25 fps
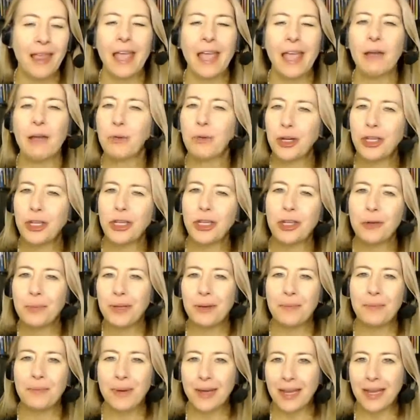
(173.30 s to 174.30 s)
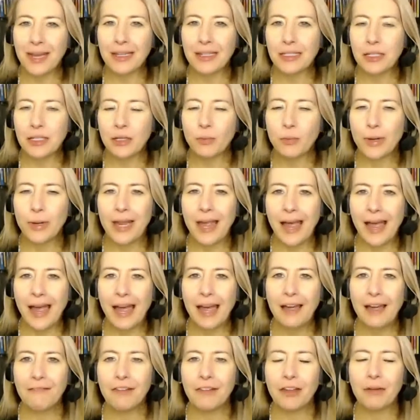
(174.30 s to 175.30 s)
And we're human beings, so we
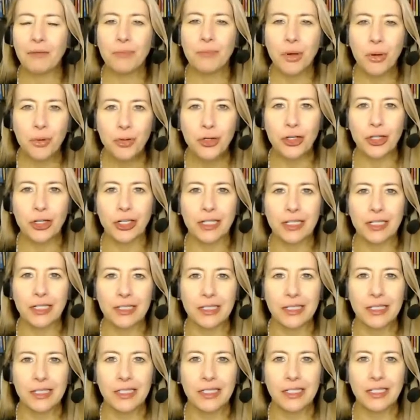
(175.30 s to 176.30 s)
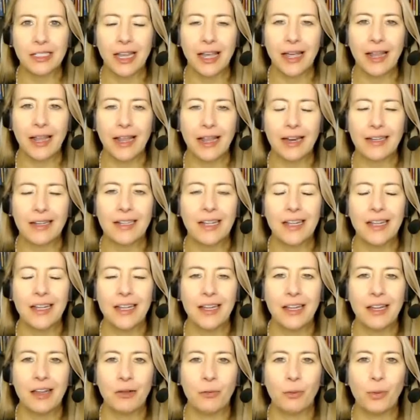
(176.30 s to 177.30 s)
have emotions and
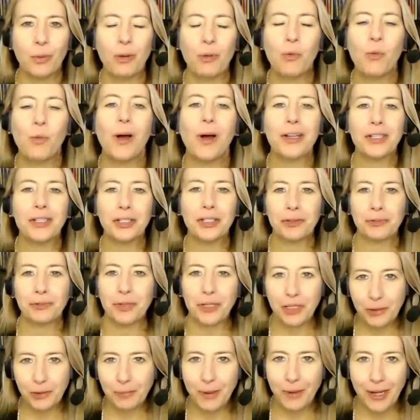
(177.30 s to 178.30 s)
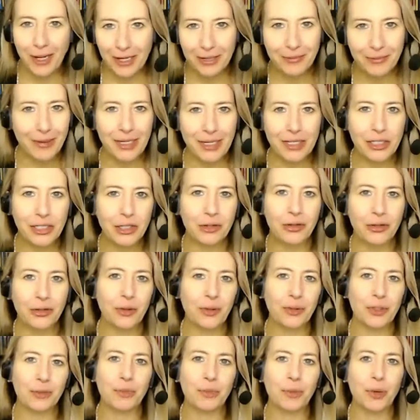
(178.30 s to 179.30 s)
we want to respond based on
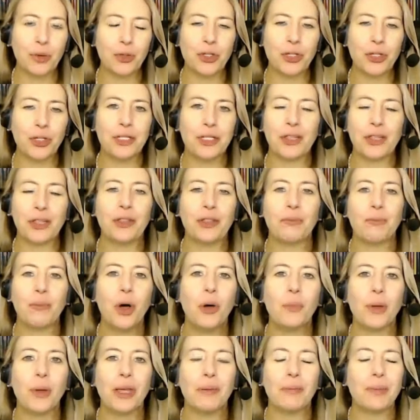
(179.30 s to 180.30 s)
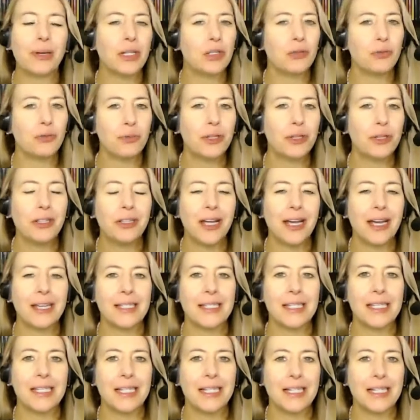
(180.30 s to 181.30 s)
those emotions in the moment. But it's
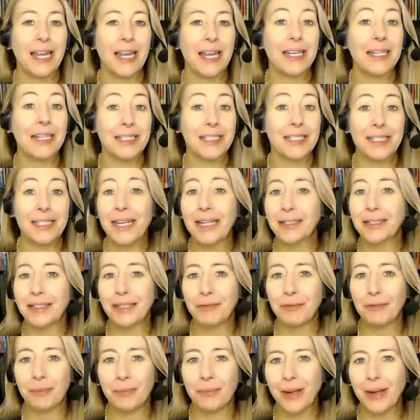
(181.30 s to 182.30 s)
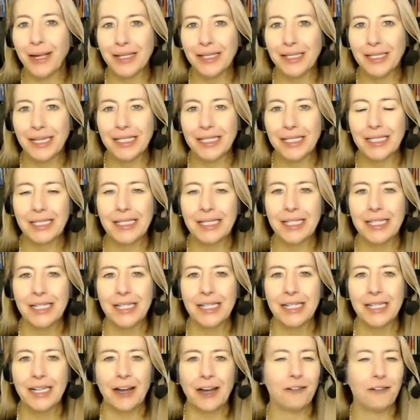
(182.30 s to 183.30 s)
realizing Andy Stanley reminds us
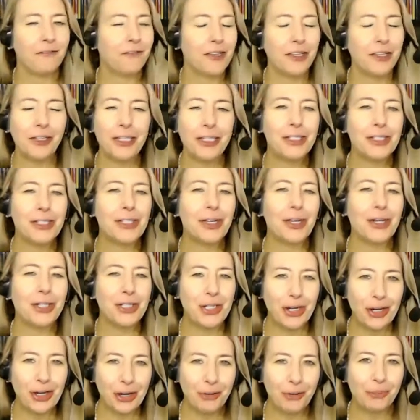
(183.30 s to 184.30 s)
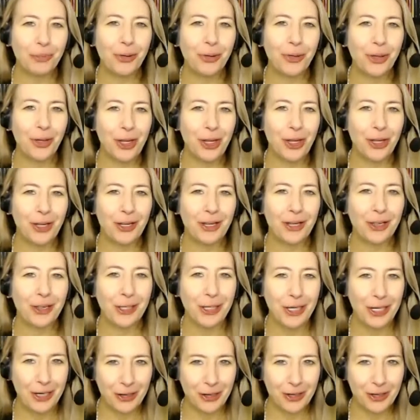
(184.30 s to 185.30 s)
our feelings are terrible
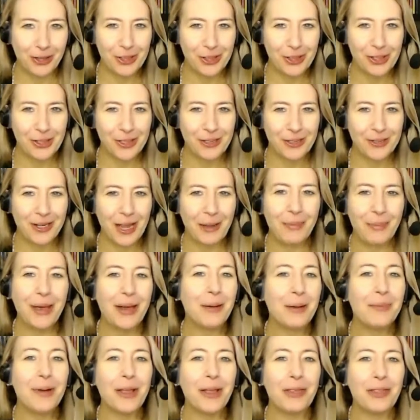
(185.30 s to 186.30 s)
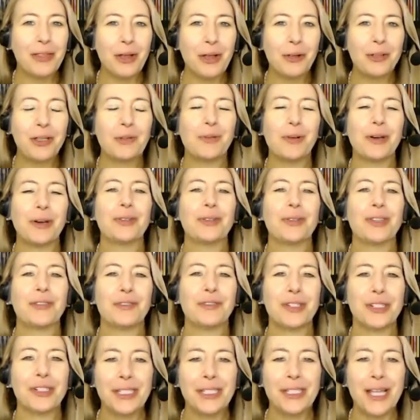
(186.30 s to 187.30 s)
leaders. I bet I'm not the only one who's
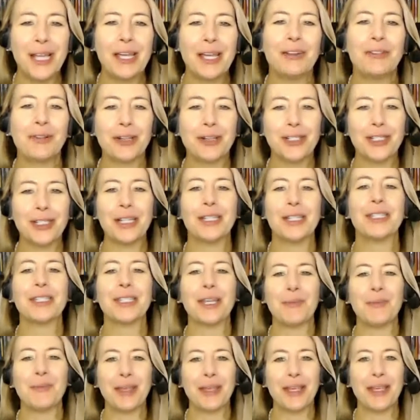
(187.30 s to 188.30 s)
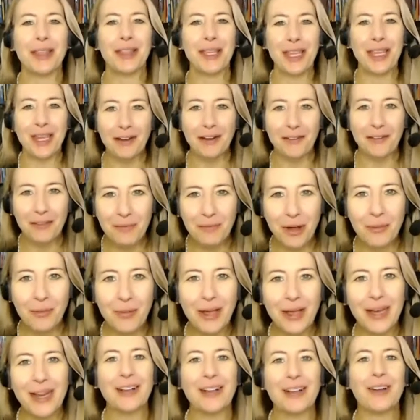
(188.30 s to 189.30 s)
ever said or done something in the heat of the
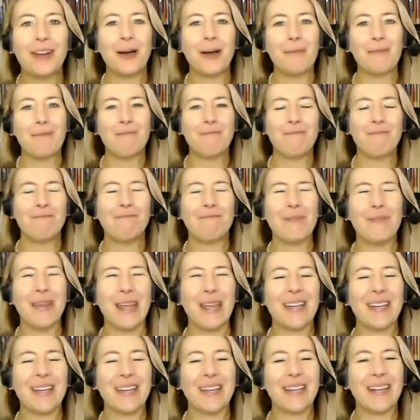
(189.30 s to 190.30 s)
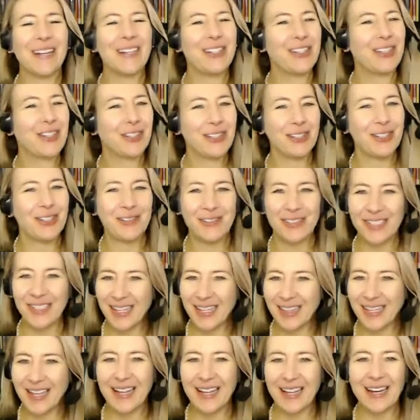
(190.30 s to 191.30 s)
moment and gone, man, I shouldn't have
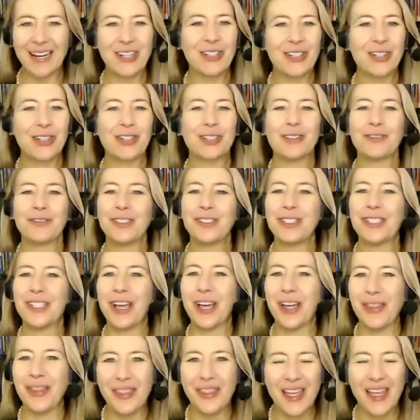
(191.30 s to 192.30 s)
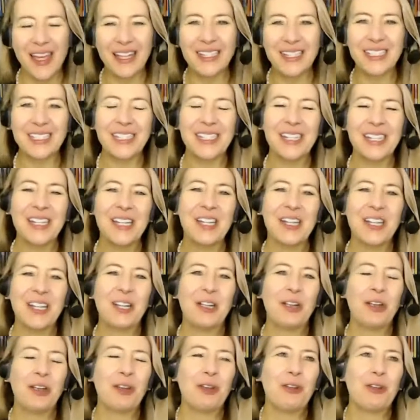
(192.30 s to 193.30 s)
said that. I shouldn't have done that.
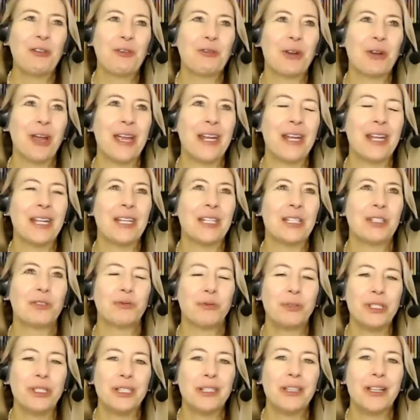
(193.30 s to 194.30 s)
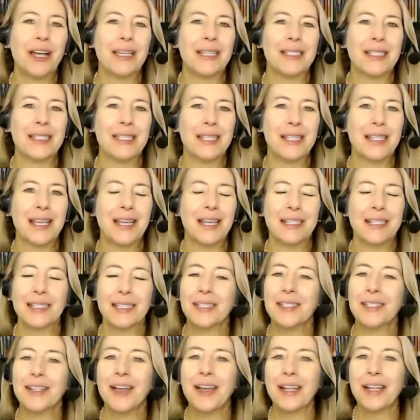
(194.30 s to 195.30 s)
Right. And it's realizing that it's
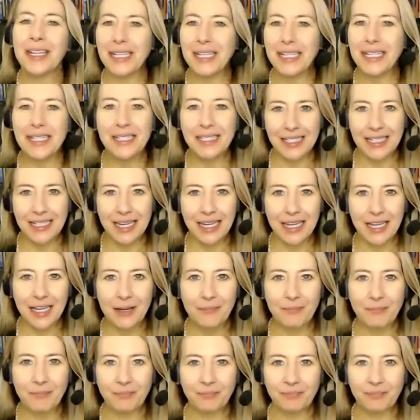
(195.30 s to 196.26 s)
not easy